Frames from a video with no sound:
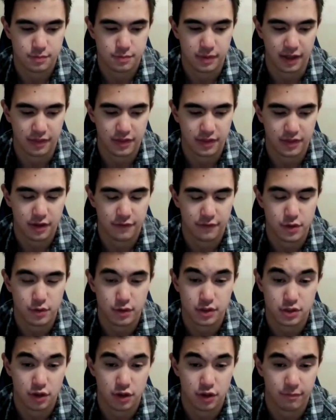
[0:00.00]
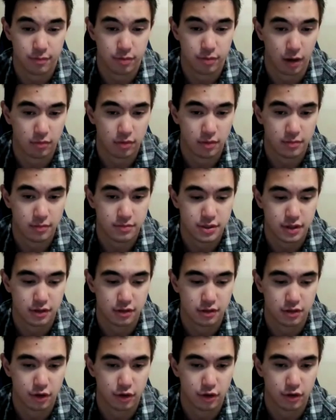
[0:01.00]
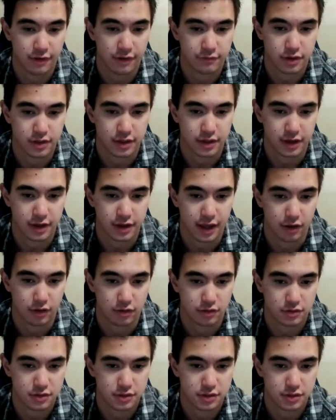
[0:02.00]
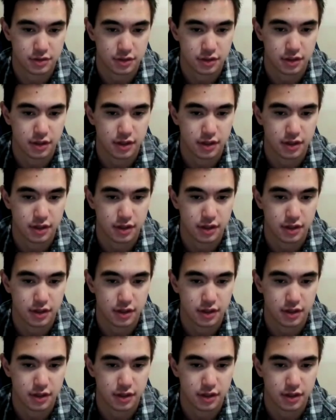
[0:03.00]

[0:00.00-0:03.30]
but I think if you can solve problems, you can learn everything else.